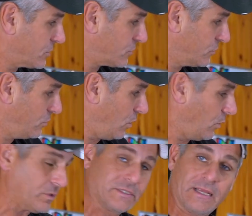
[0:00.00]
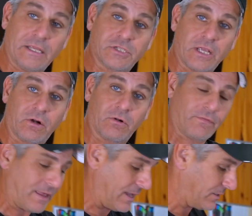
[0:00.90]
screw hole is dead center
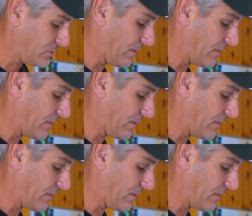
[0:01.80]
of that,